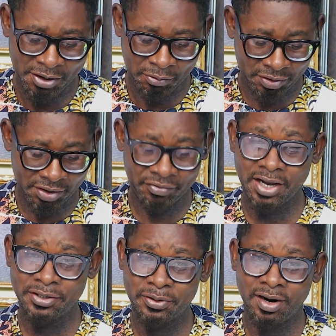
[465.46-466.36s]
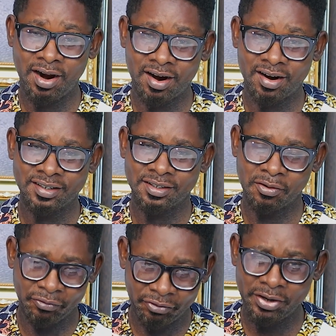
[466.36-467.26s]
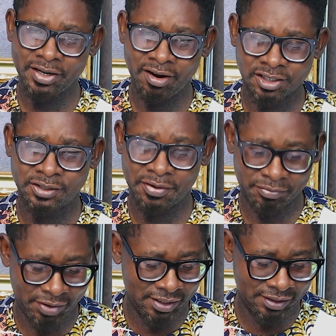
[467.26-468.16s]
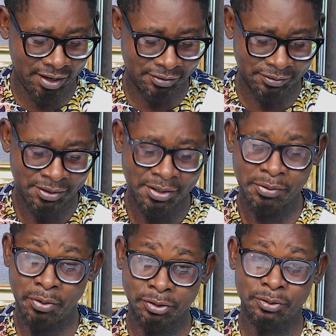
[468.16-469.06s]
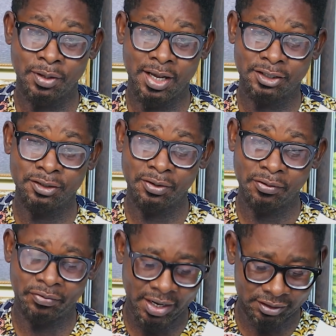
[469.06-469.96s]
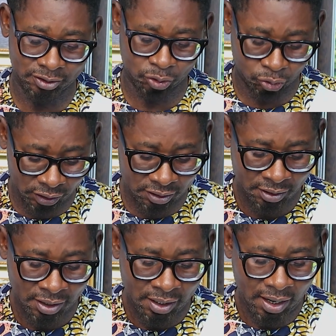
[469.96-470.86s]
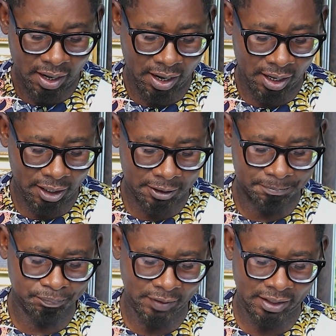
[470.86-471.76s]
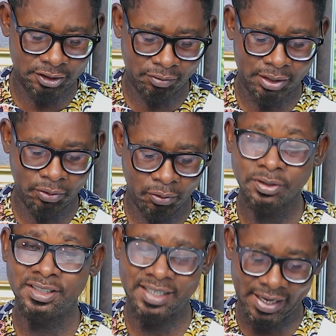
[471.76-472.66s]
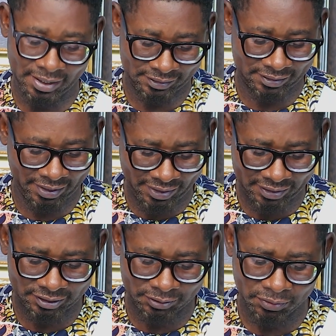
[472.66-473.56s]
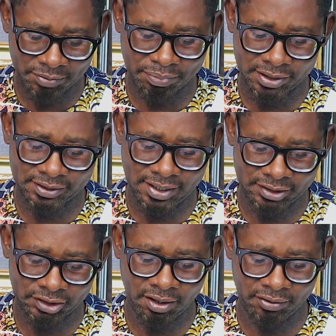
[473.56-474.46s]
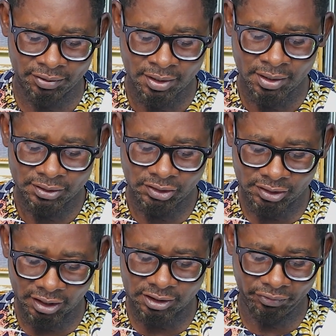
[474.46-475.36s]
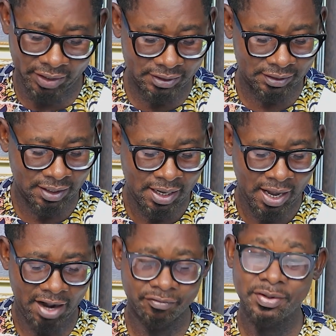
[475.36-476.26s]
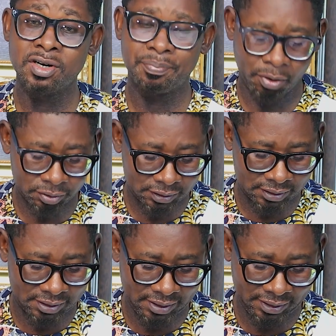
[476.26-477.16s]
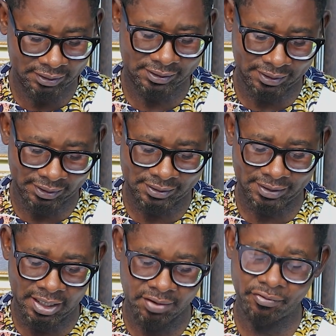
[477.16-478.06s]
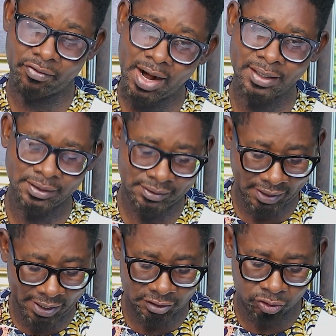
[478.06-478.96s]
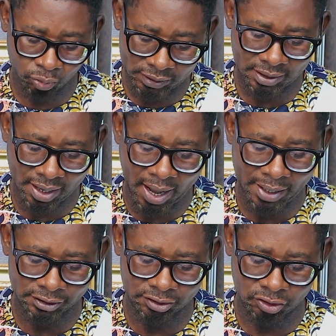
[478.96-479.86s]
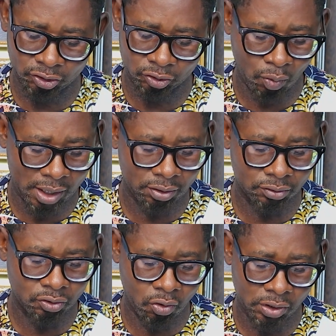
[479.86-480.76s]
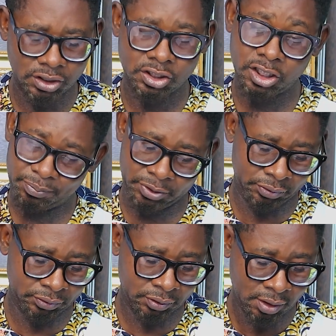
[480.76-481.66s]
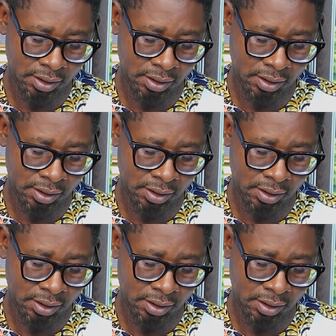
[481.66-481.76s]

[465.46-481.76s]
Wherever you are viewing us from right now, we want to let you know that 3 Nigerian-owned jets linked to the presidential jet fleet have been reportedly seized in France and Switzerland due to an ongoing dispute